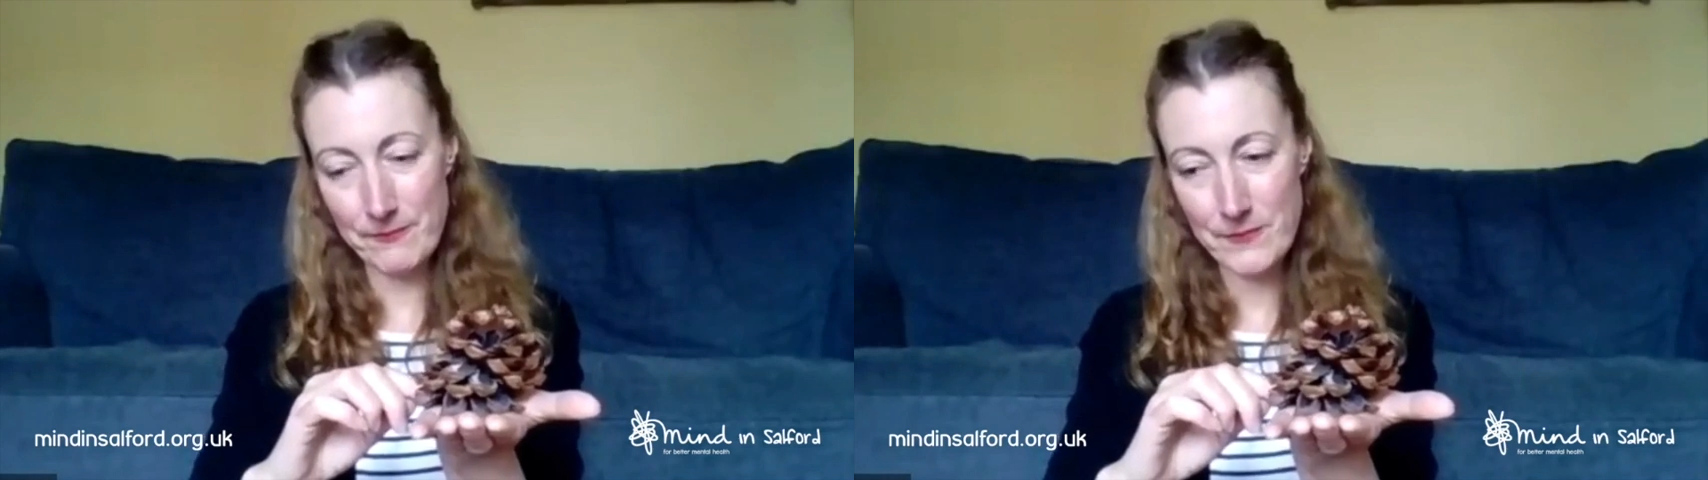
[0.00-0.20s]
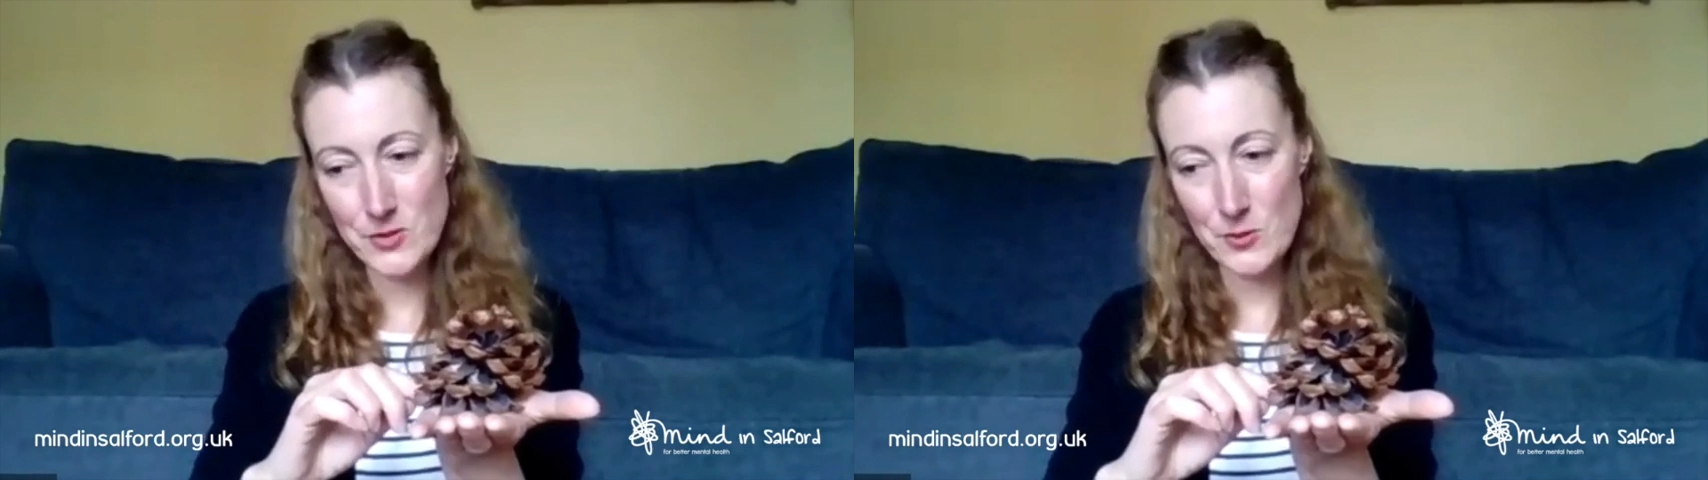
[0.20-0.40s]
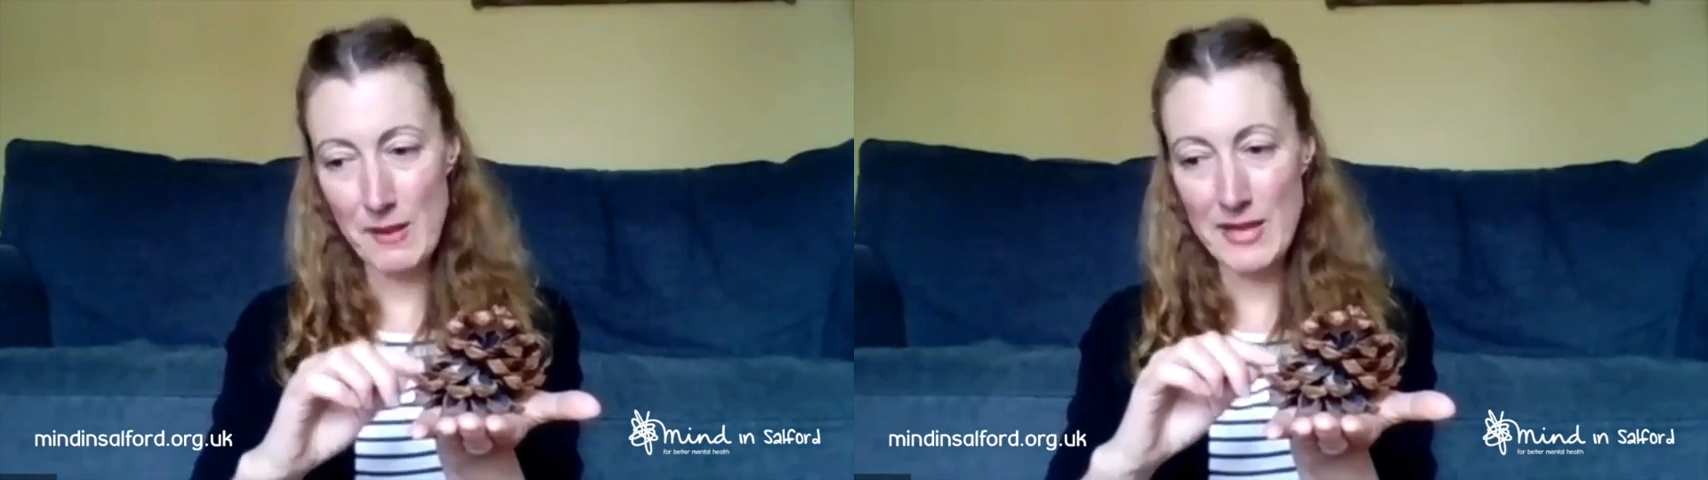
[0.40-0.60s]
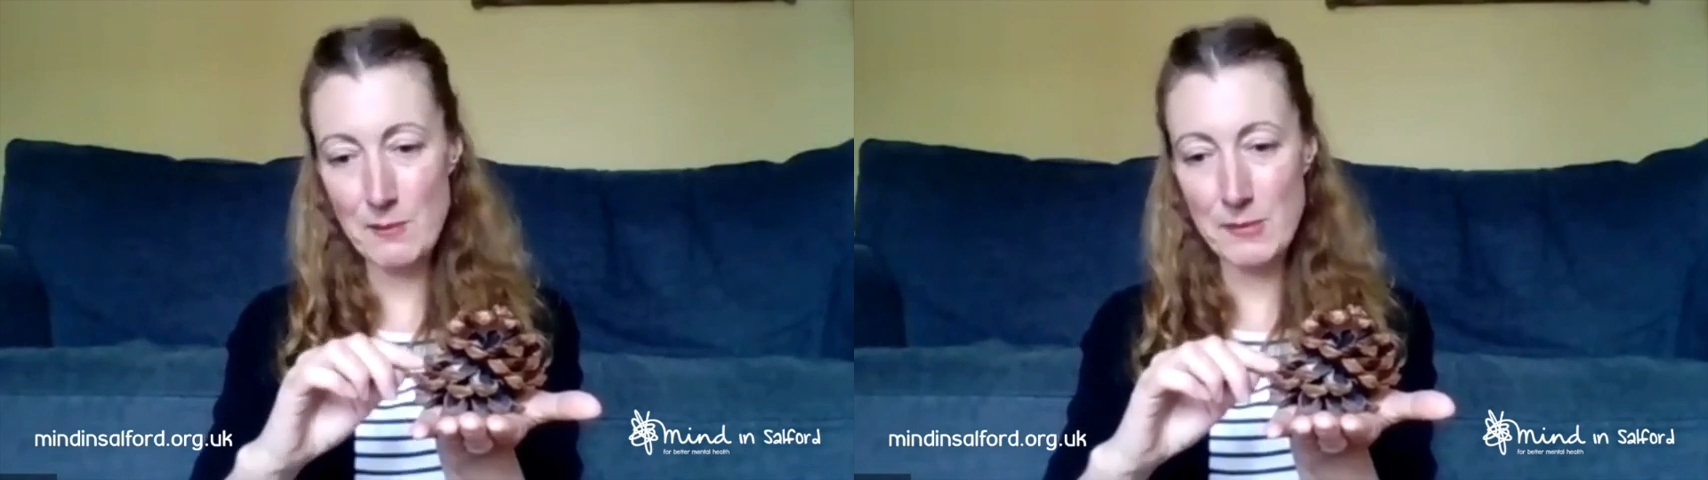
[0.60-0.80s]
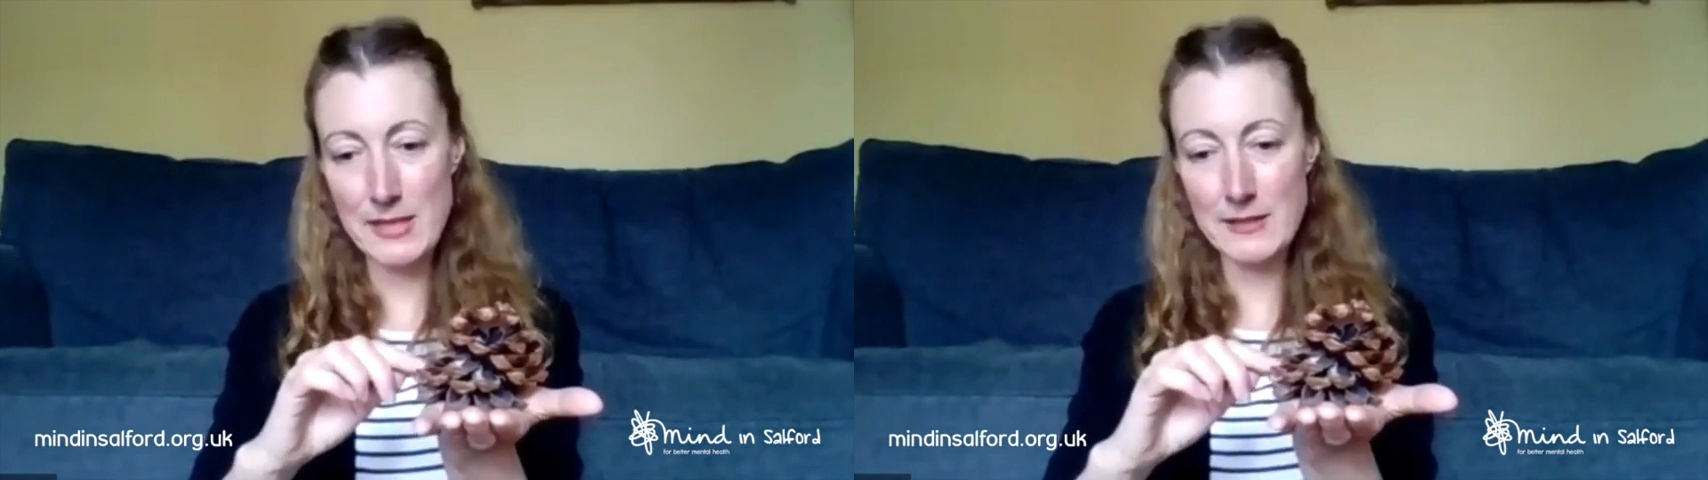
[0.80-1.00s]
So
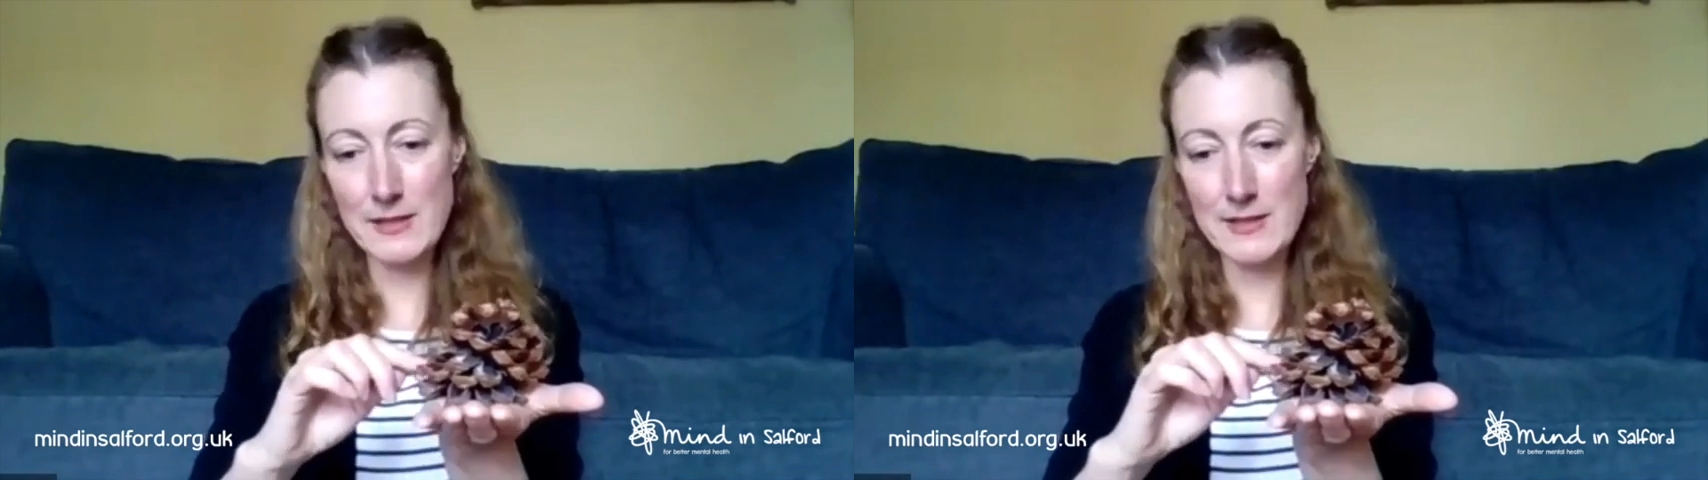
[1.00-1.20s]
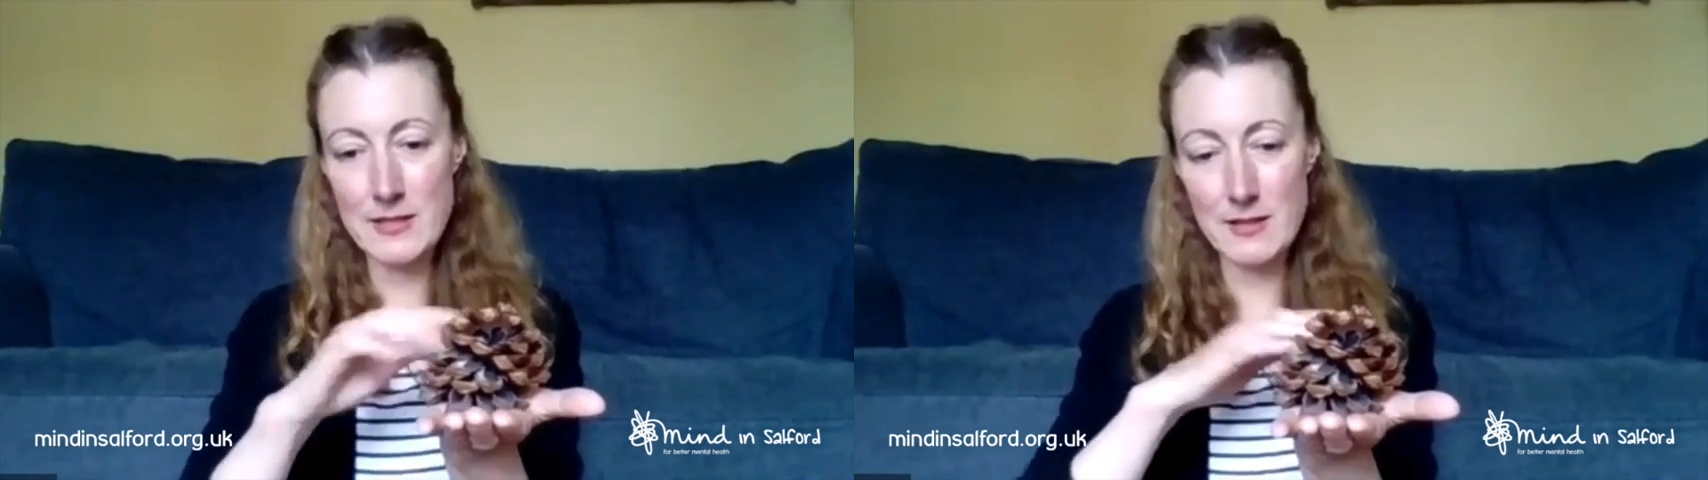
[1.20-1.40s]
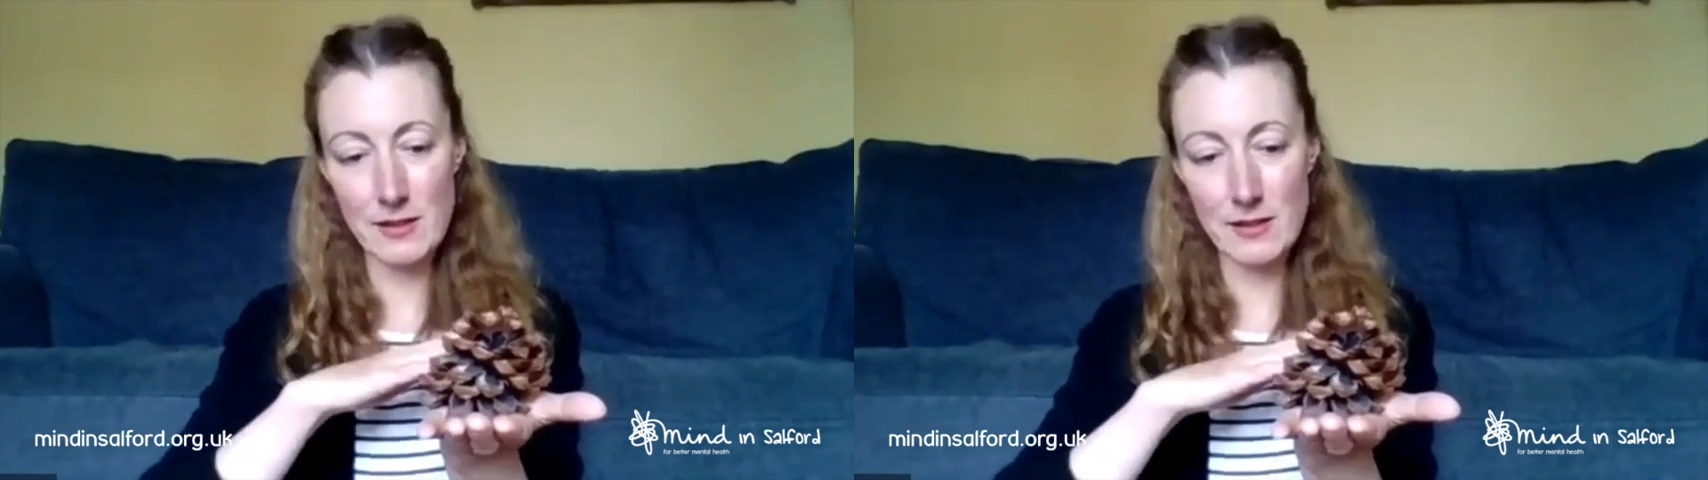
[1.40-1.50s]
maybe there's